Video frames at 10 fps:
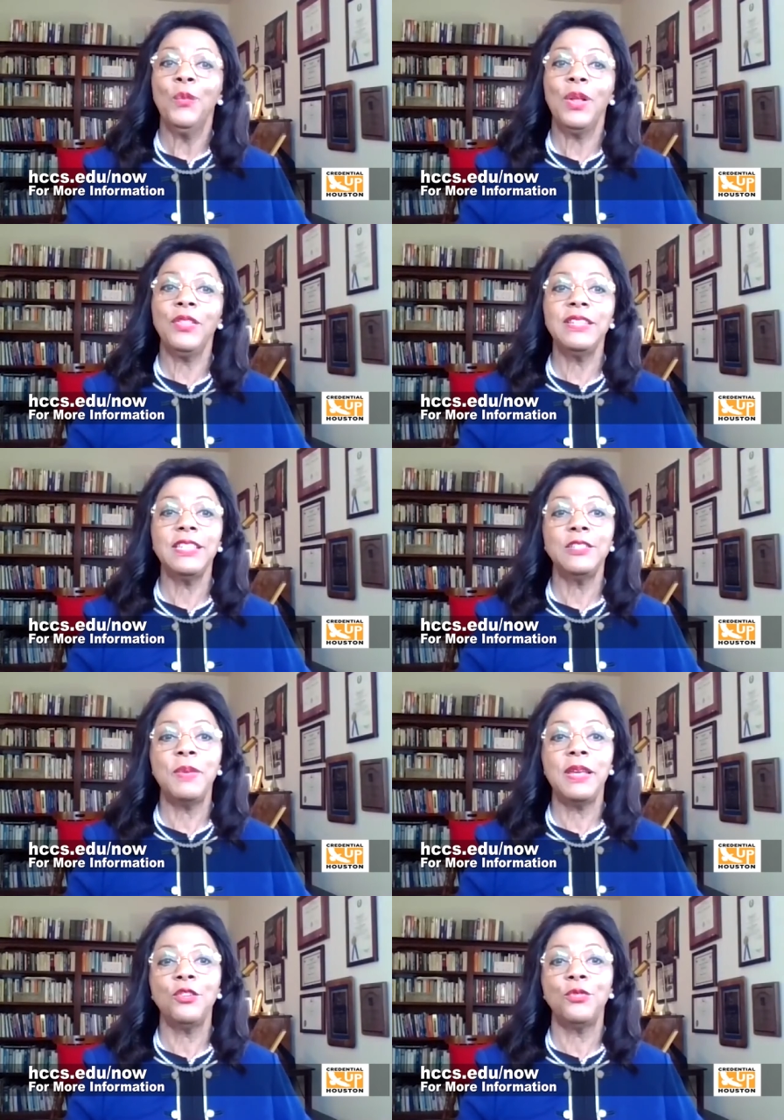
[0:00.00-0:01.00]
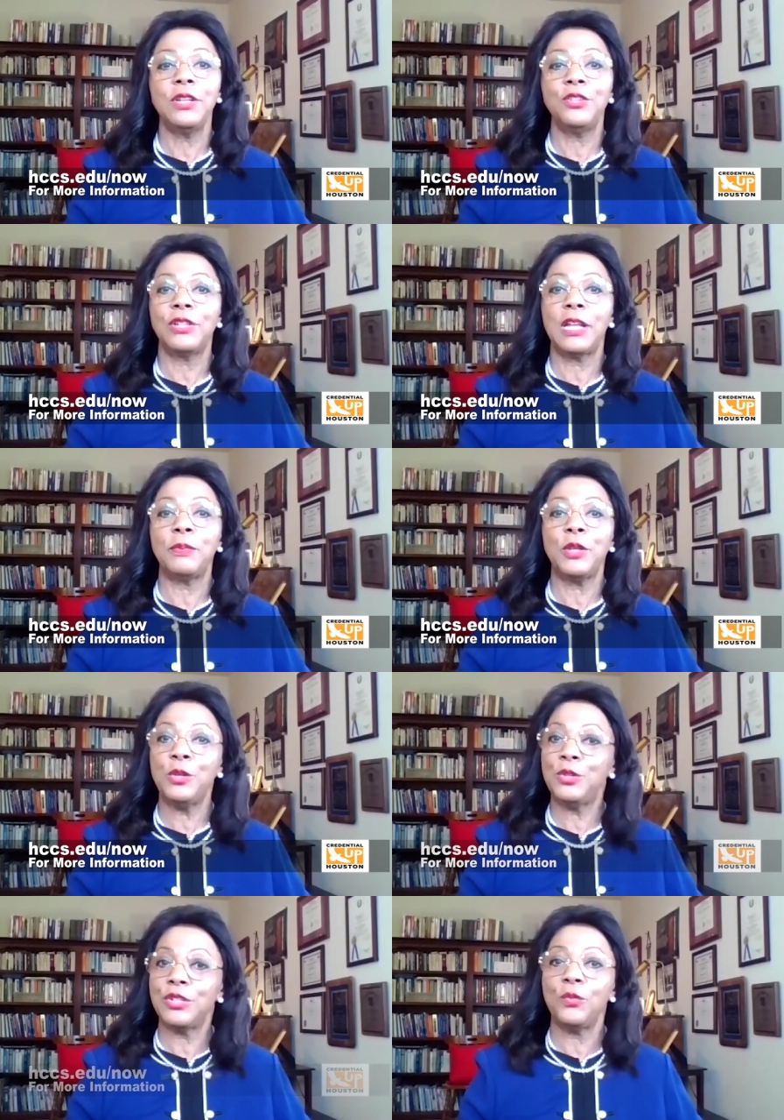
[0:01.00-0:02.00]
Well, this has been Credential Up
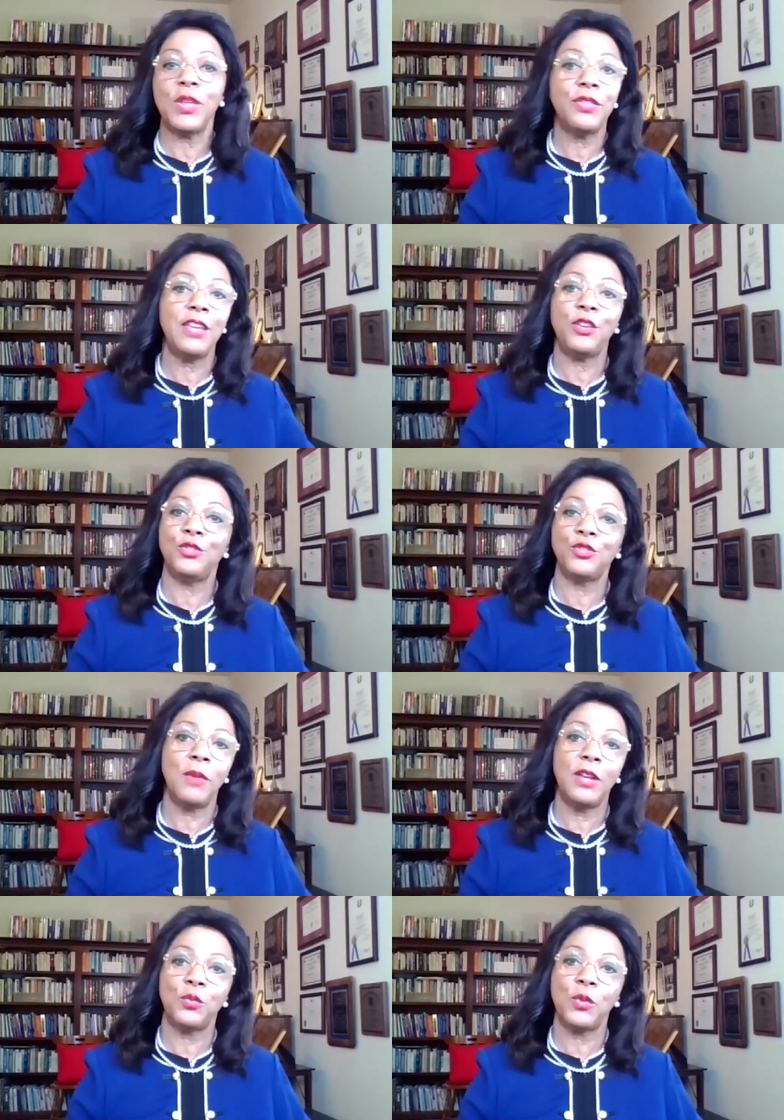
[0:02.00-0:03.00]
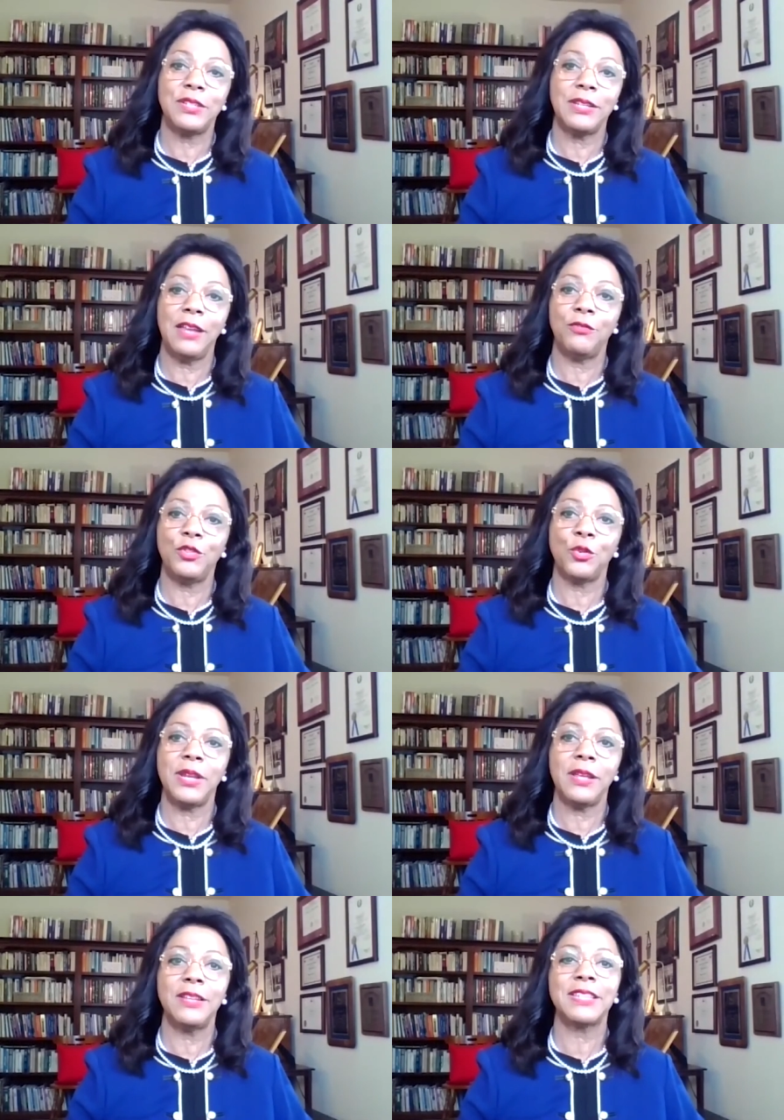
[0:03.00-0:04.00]
Houston. We thank you so much once again for
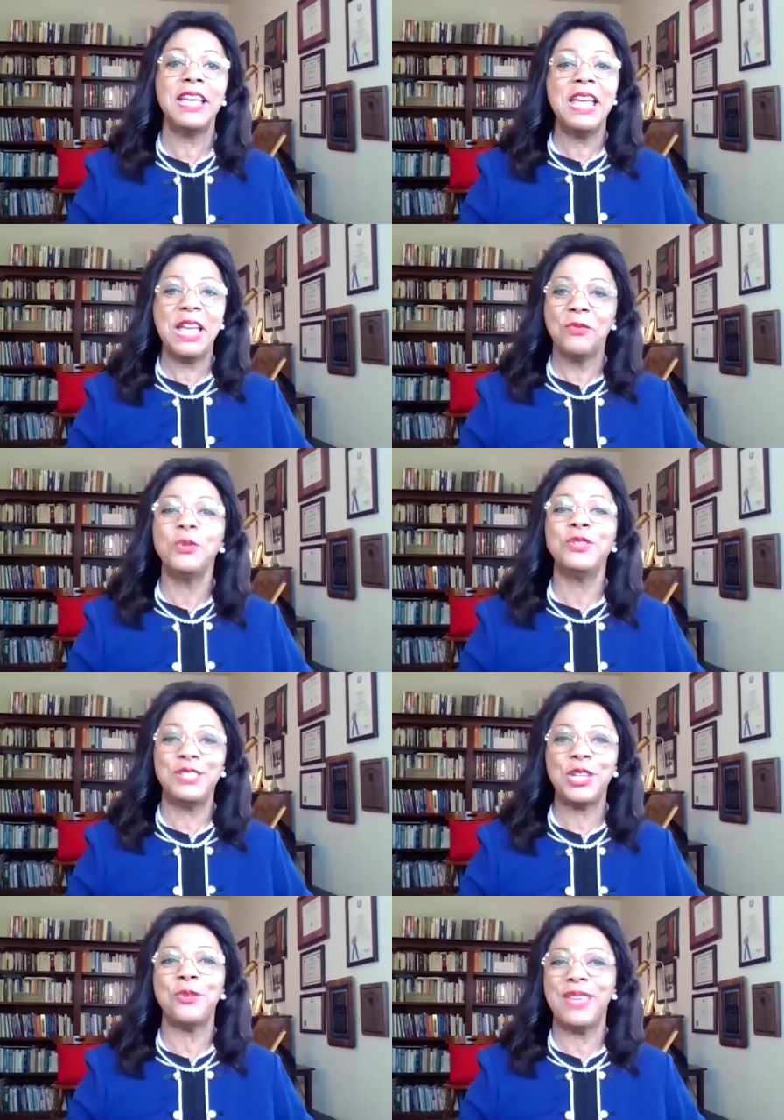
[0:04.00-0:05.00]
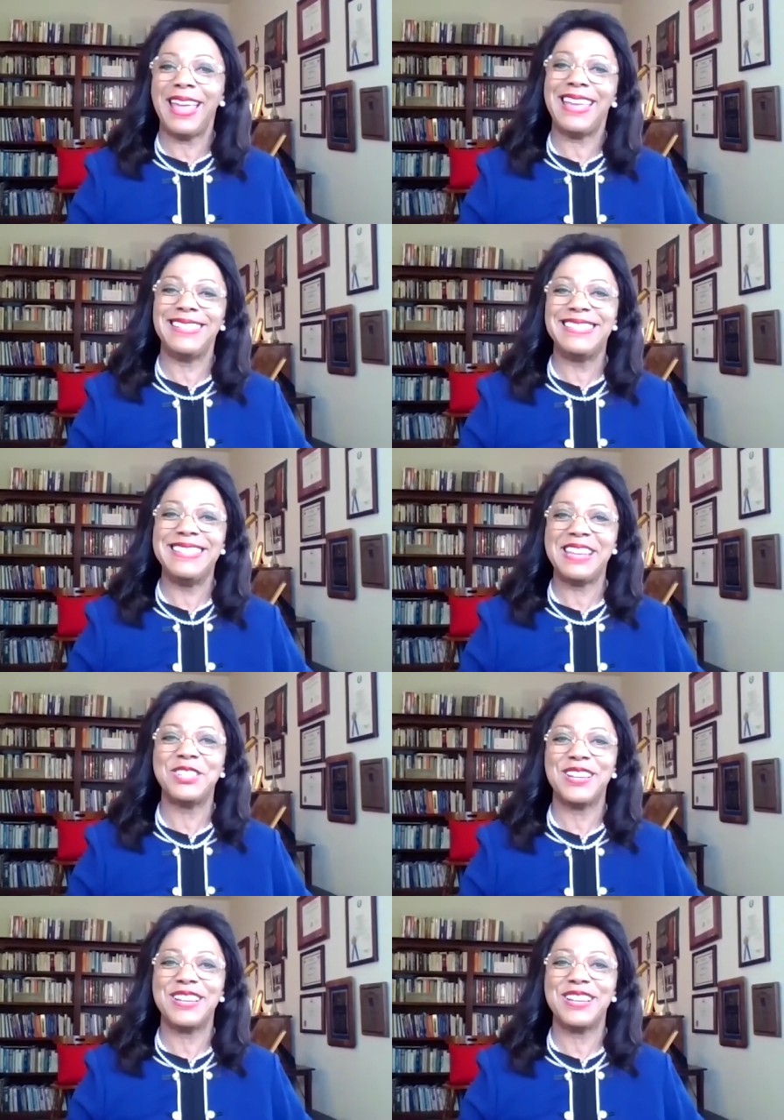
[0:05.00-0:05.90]
joining us, and we'll see you again next